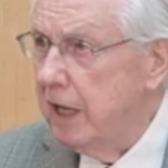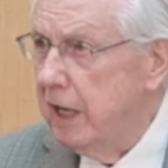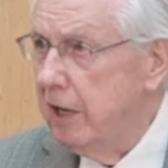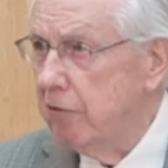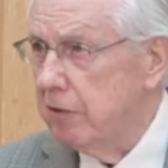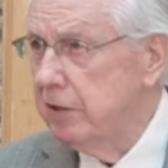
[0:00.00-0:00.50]

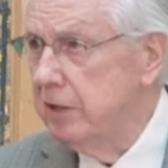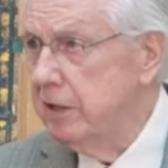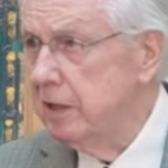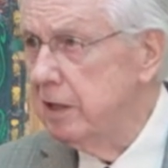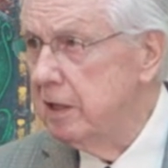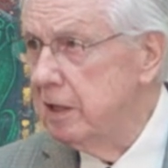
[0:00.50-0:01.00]

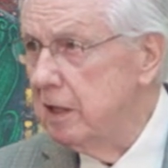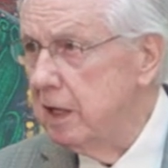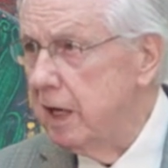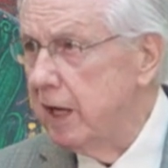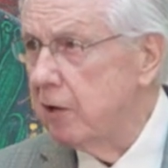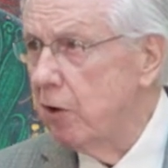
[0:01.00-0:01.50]
Herod
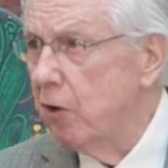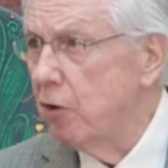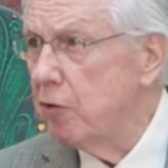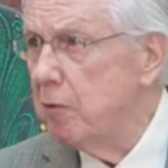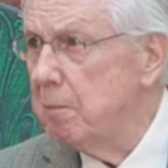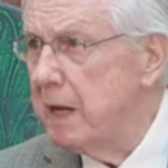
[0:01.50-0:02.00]
had
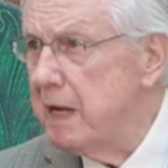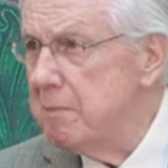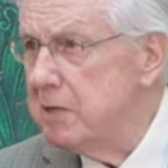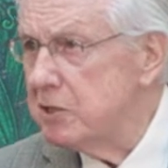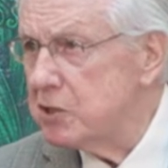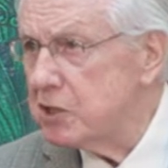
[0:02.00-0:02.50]
all the
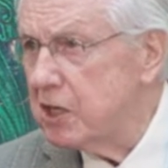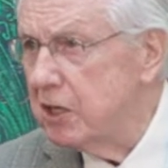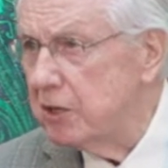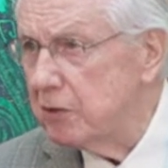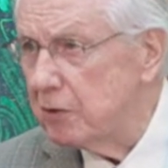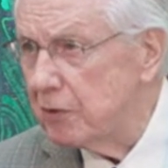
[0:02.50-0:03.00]
babies
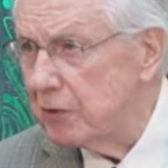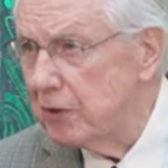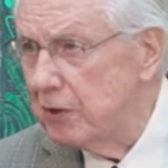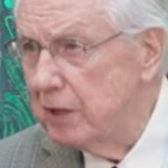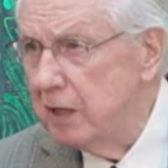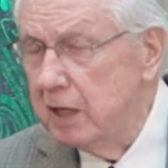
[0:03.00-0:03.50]
killed,
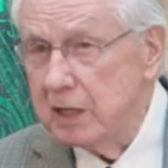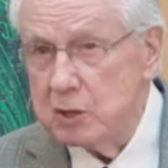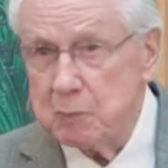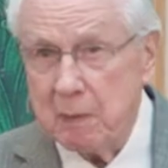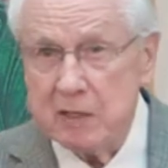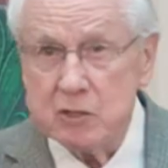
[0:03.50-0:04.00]

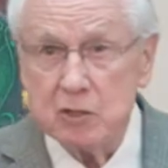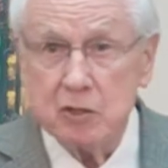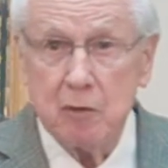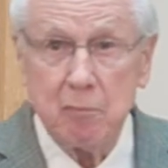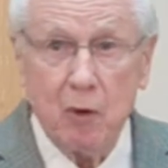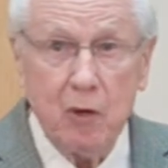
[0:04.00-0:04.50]
especially
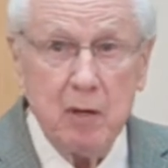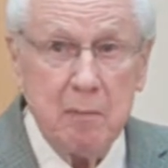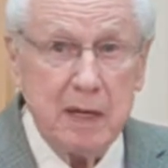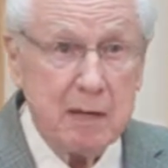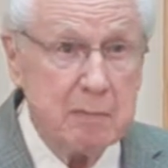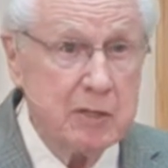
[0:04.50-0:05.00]
the boy
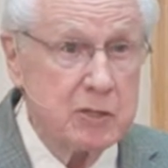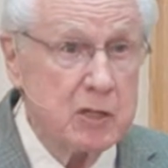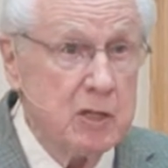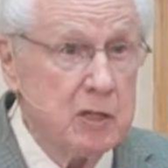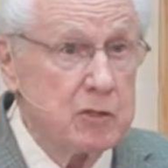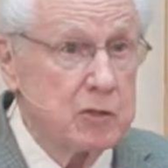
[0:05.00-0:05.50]
babies,
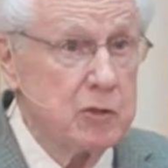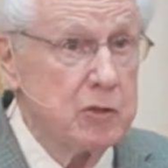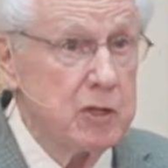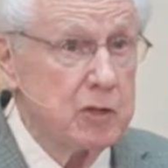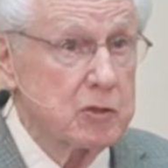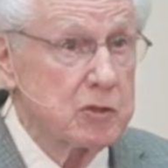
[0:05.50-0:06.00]
2
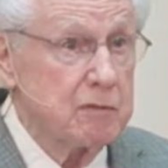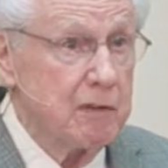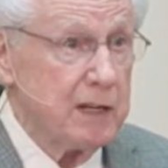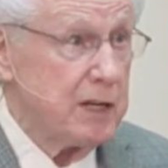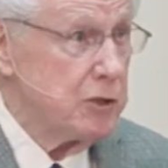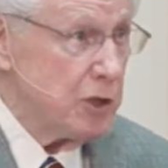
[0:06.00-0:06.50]
years of
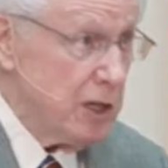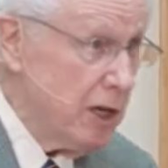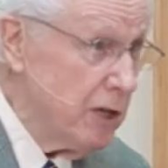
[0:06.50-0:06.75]
age and